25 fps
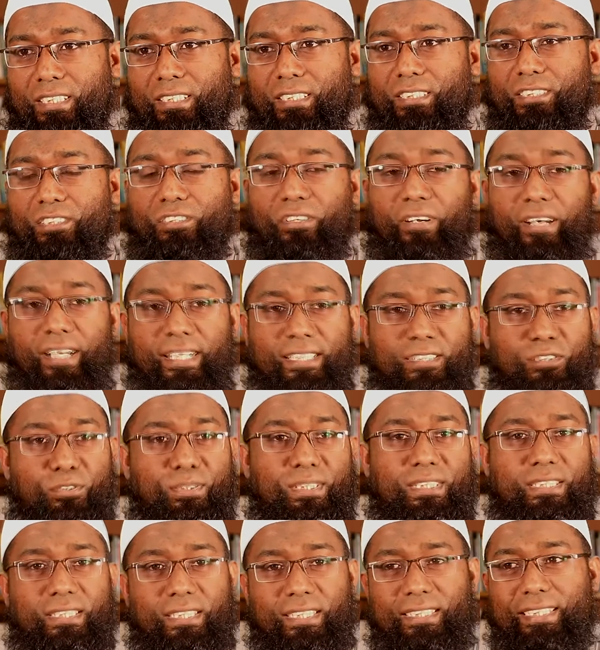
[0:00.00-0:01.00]
So as
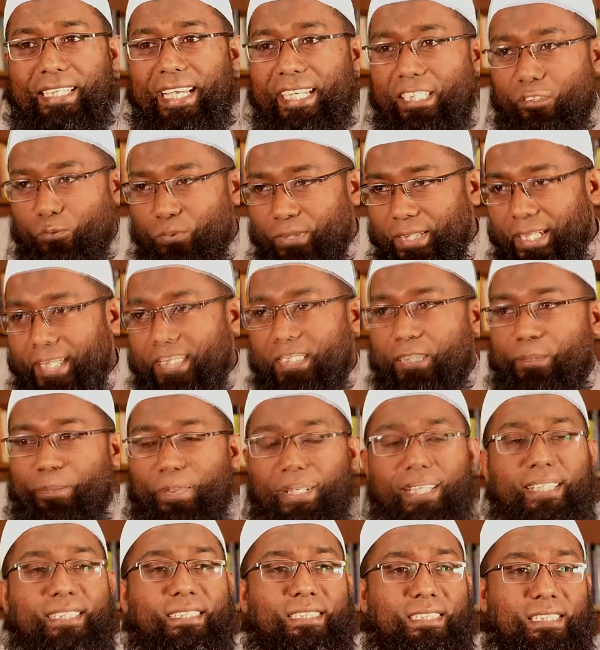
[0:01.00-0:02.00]
we see that we
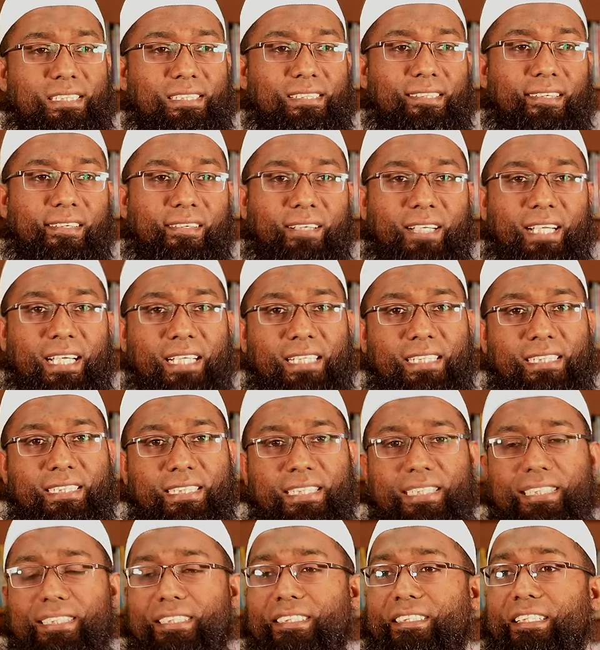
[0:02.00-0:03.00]
experience, the
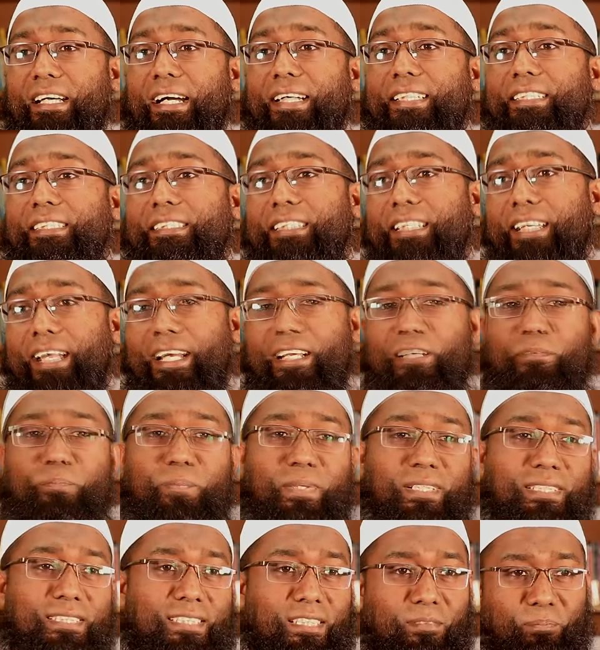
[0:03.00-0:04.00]
reality is
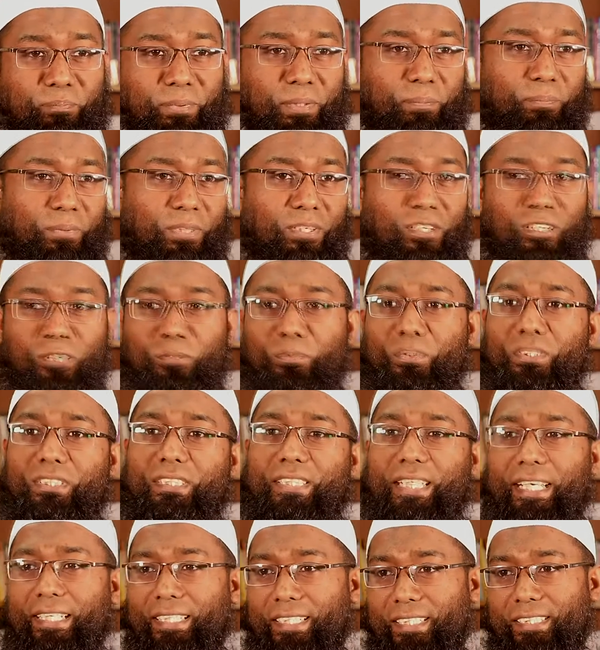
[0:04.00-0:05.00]
98% people
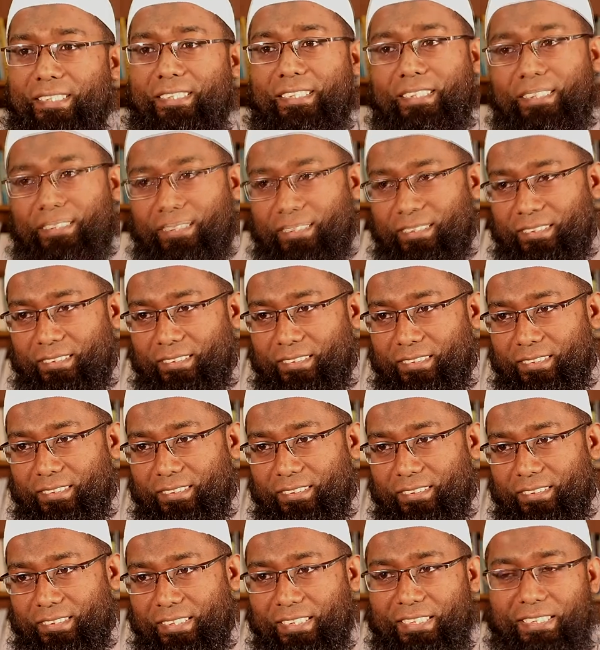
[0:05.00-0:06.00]
almost engage in
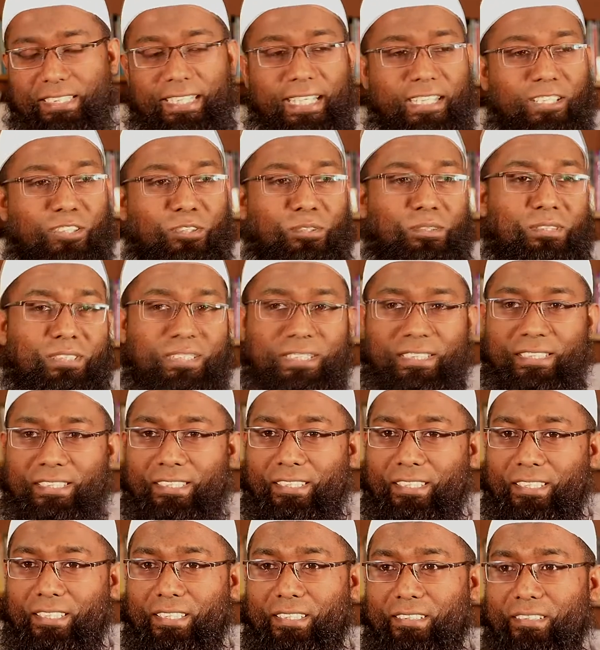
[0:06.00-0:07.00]
this technology,
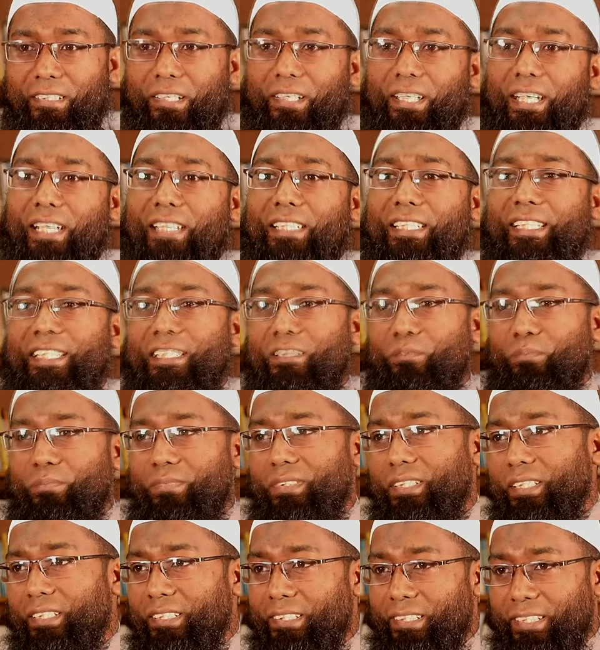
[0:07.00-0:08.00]
directly and
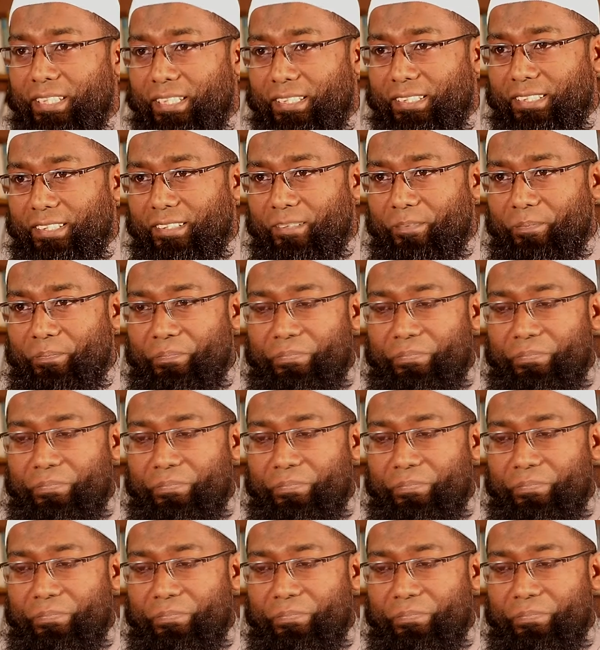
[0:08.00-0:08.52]
indirectly.